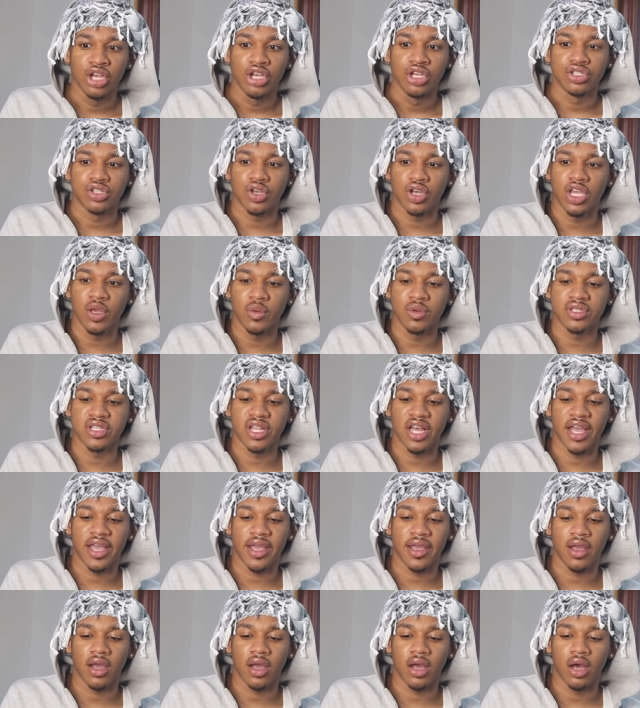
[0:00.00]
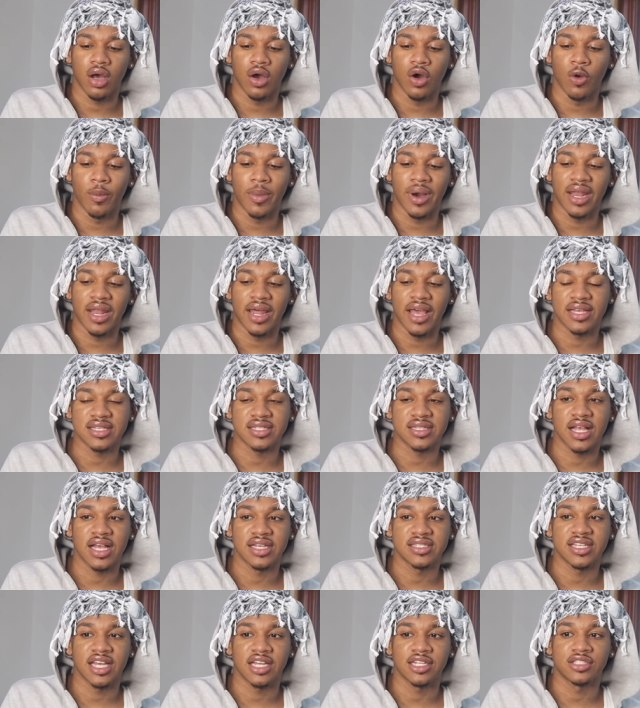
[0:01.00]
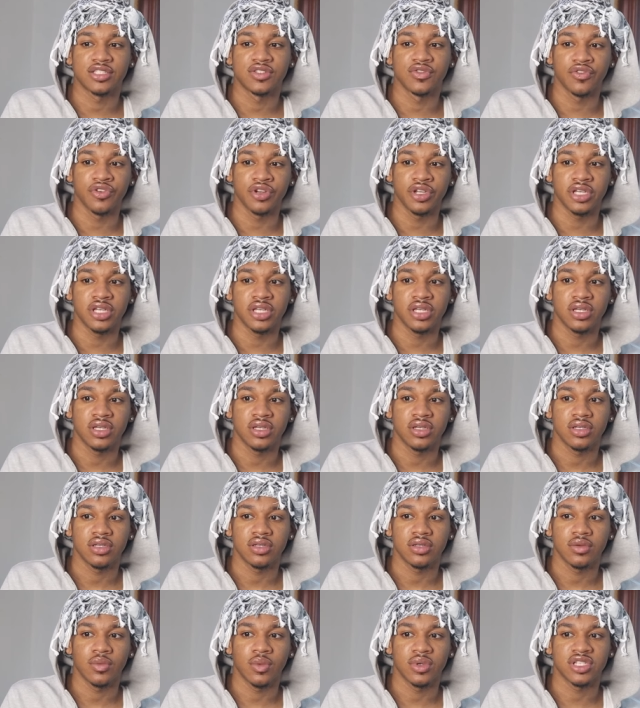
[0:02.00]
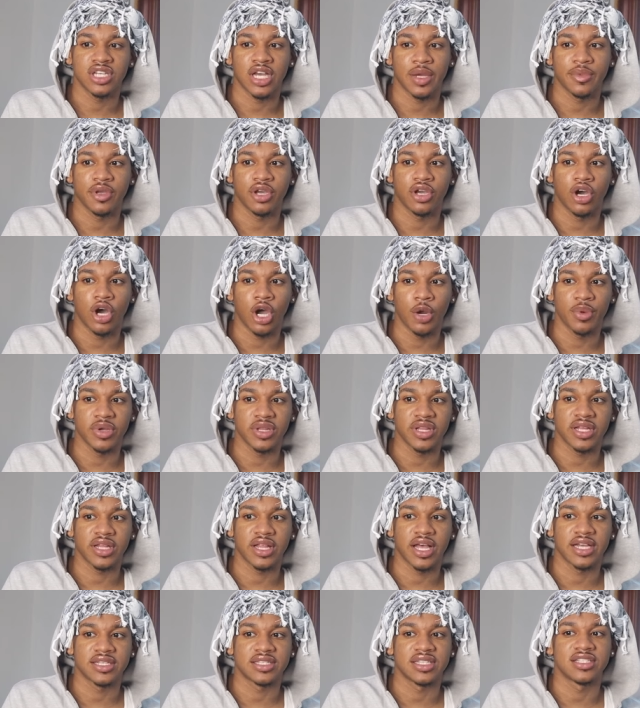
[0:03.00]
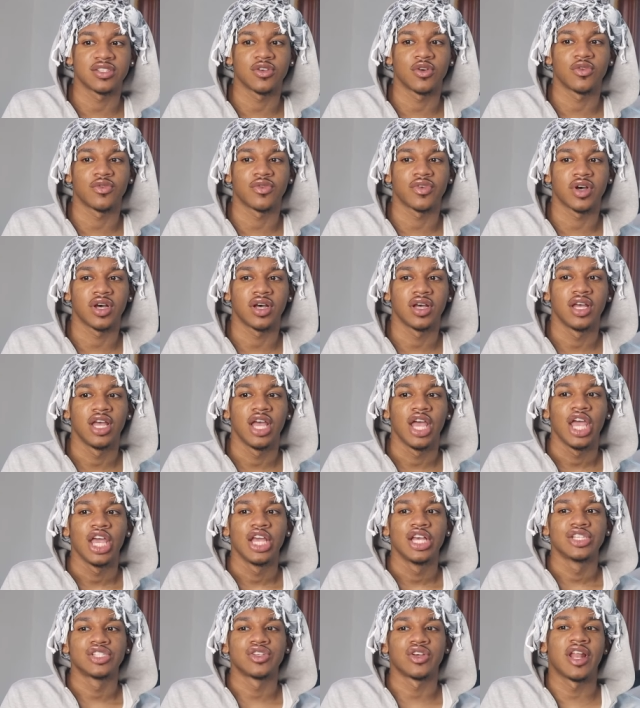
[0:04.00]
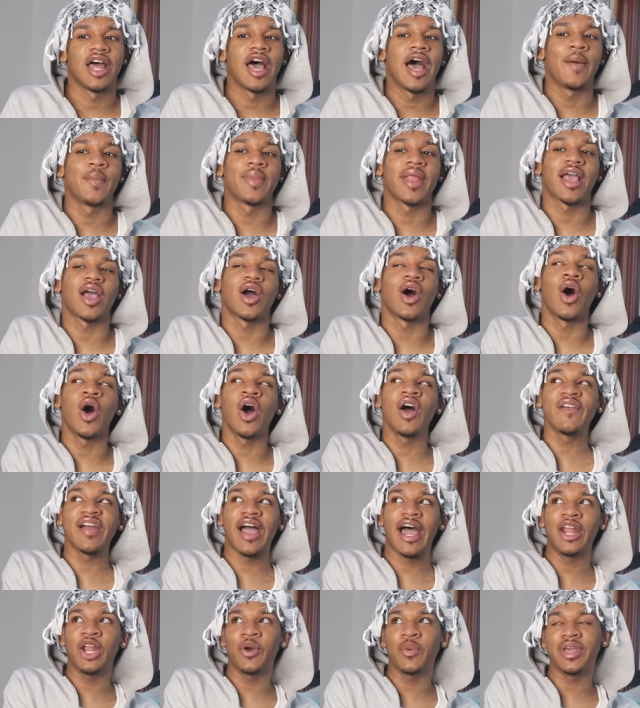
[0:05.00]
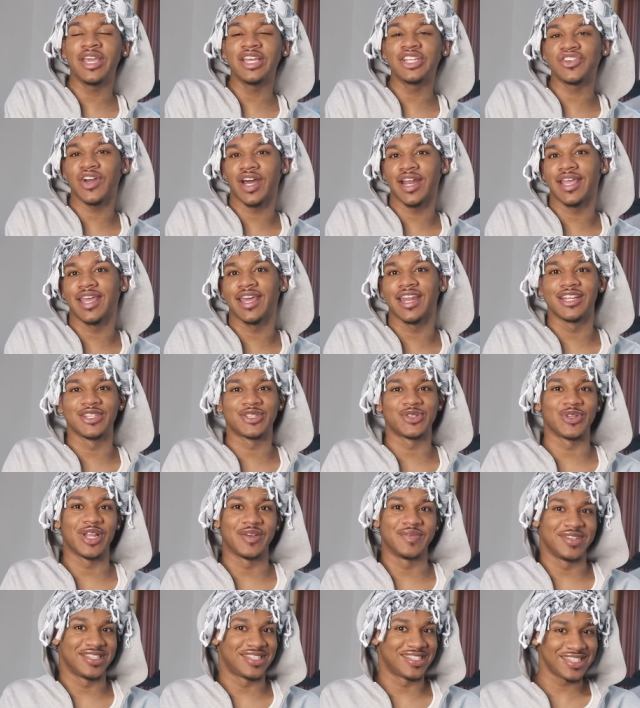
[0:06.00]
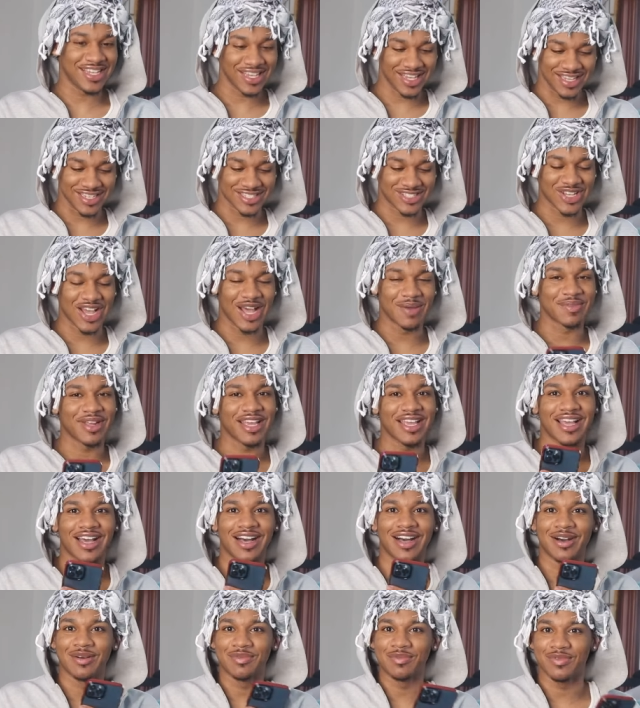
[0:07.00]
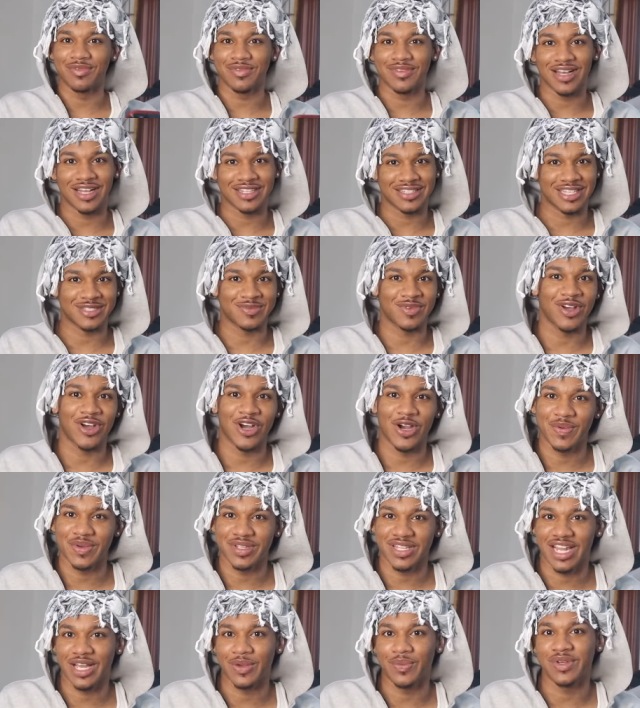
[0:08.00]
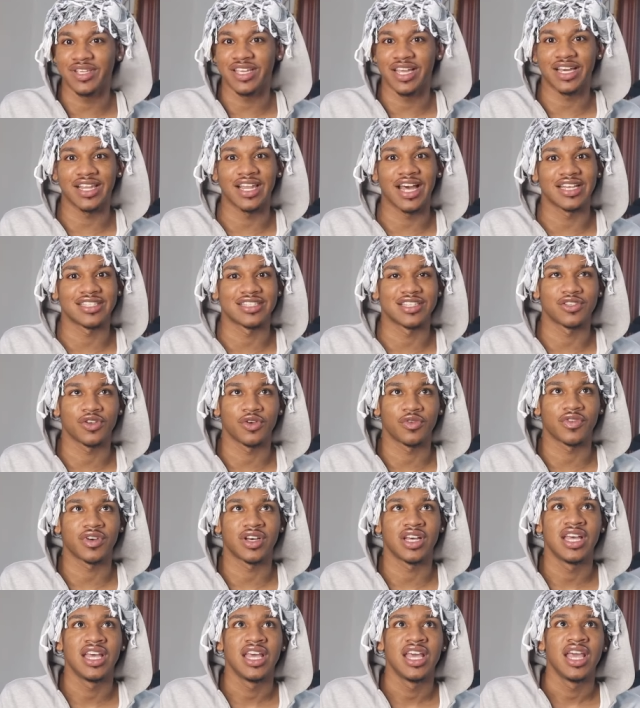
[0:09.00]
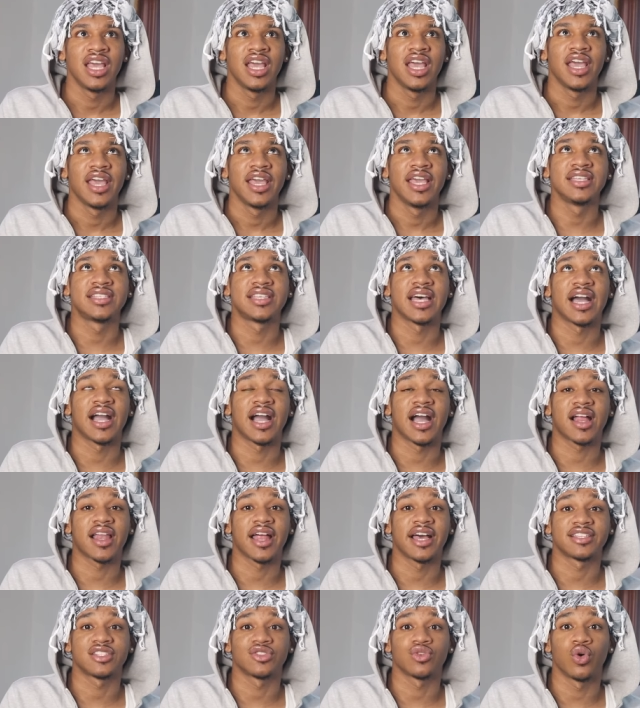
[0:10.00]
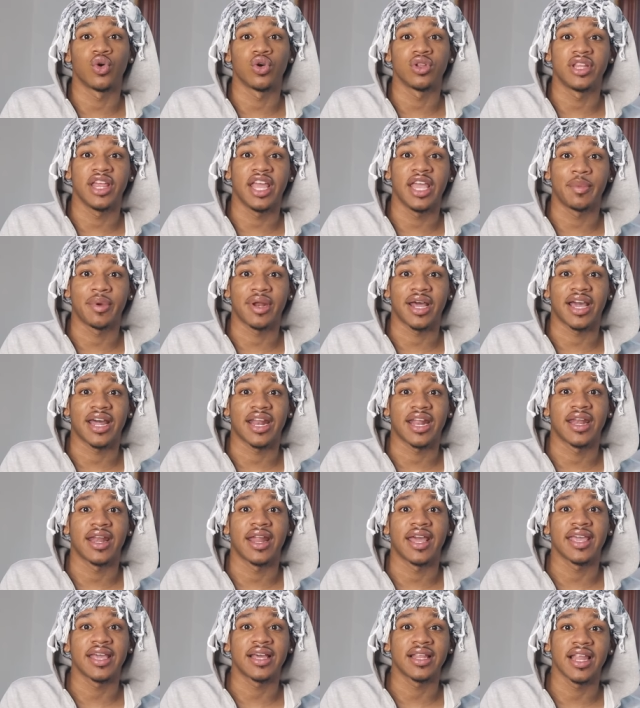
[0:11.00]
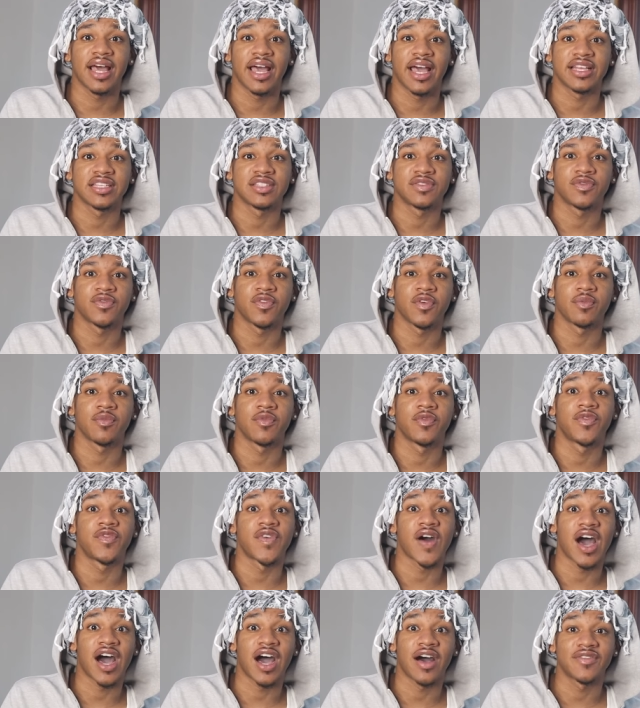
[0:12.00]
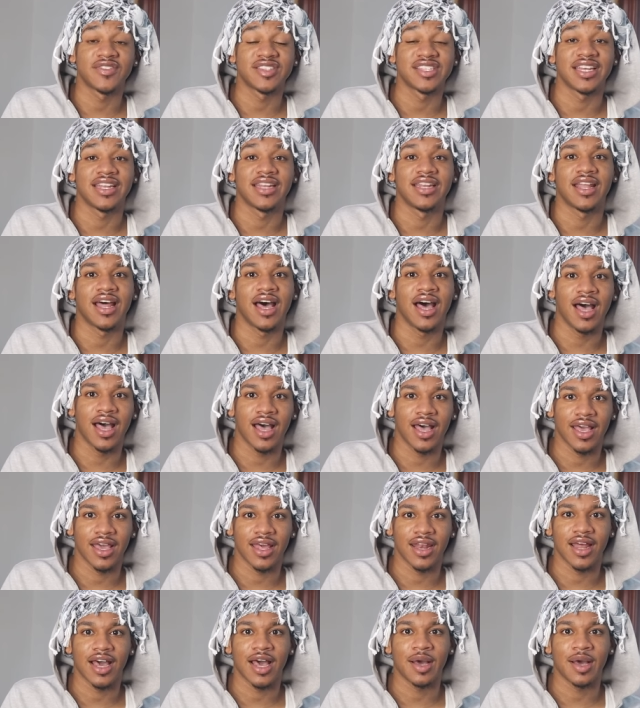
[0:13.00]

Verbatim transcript: So he was like, oh, my last class at three. What time your godbrother class is over? So now I'm like, all right, I know what he's trying to get into. Let me see. So I'm like, um, I text my godbrother like, when your class is over. He said I got classes all day, but I got a night class from five to nine.